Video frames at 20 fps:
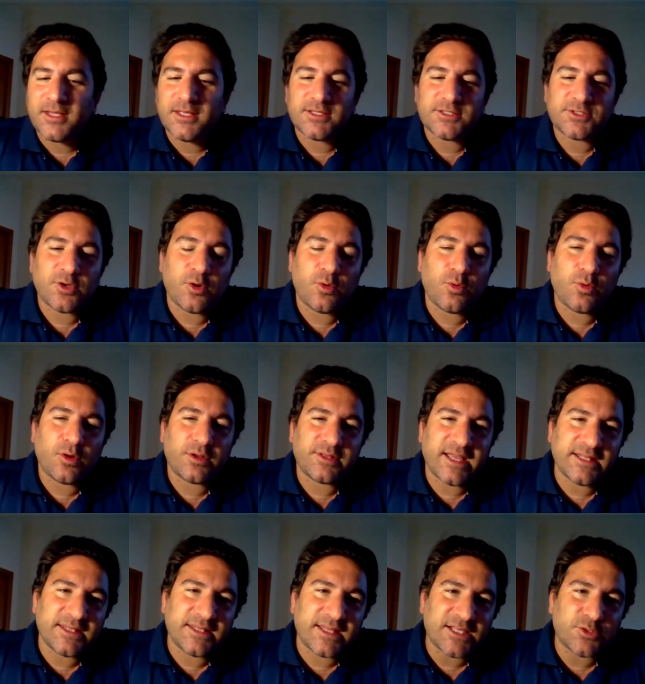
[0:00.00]
So,
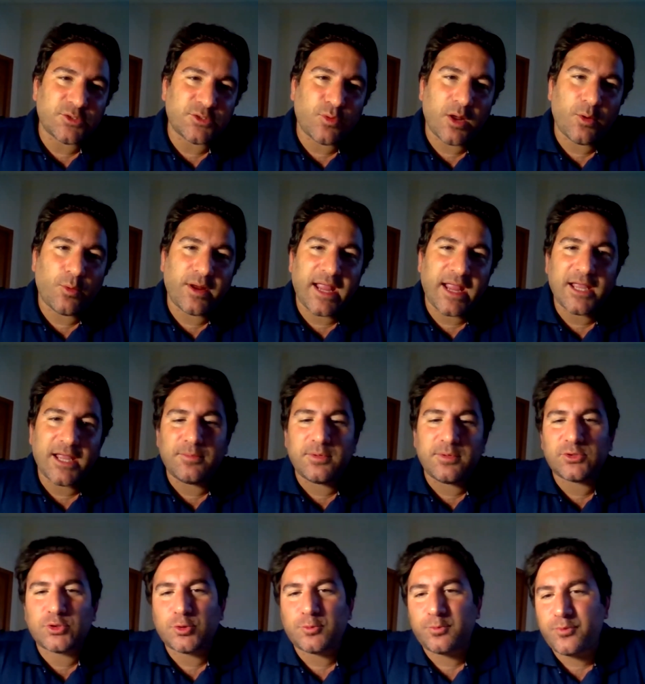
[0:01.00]
and that's why we're able
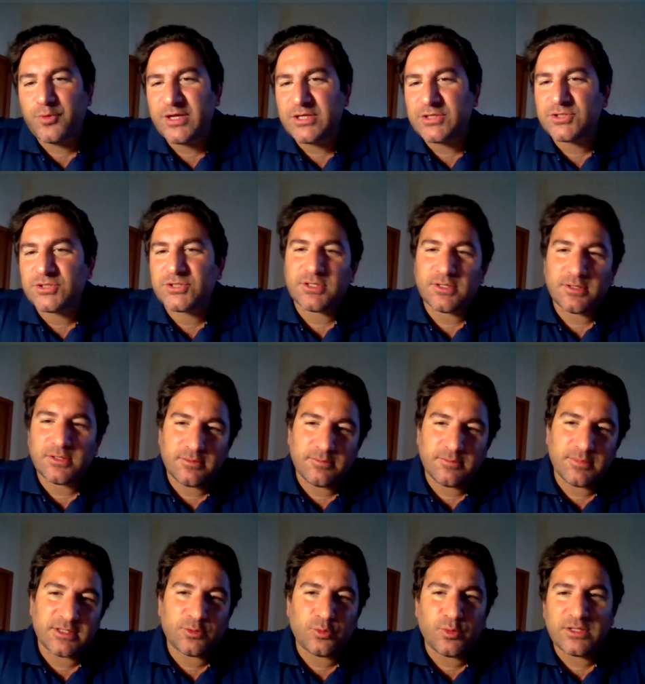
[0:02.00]
to bridge
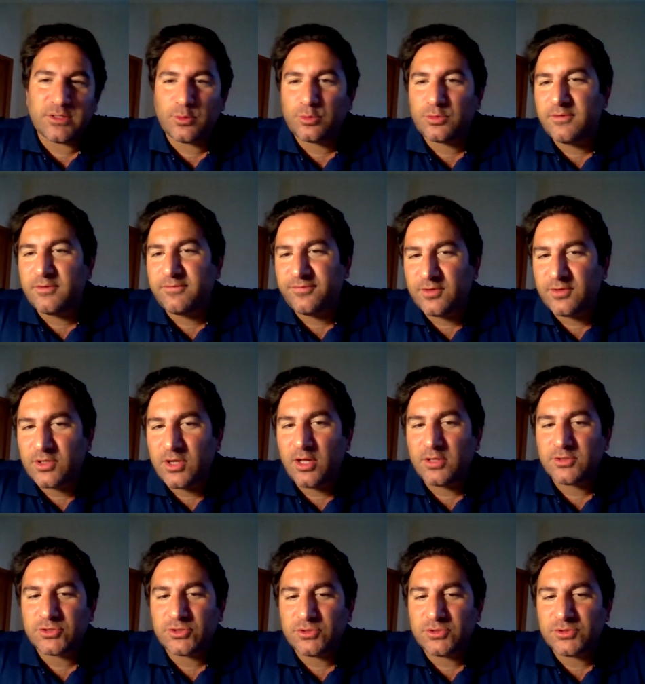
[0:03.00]
between the different
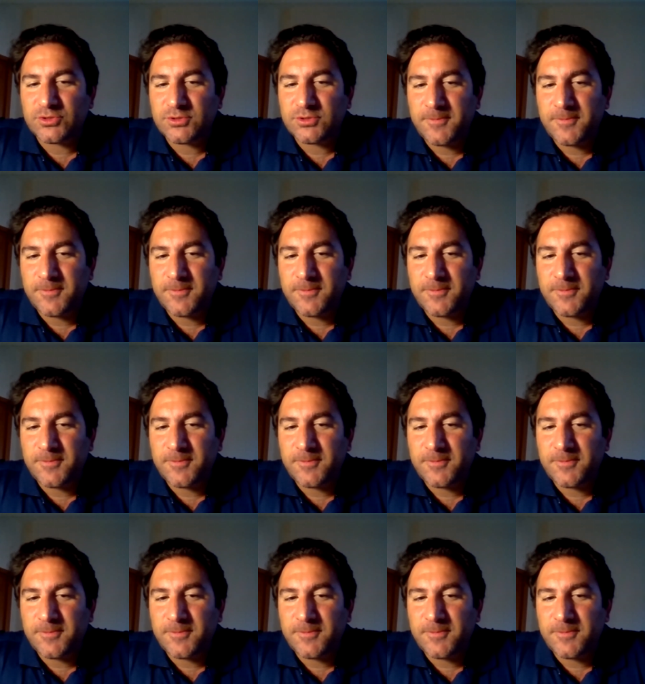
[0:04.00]
cultures.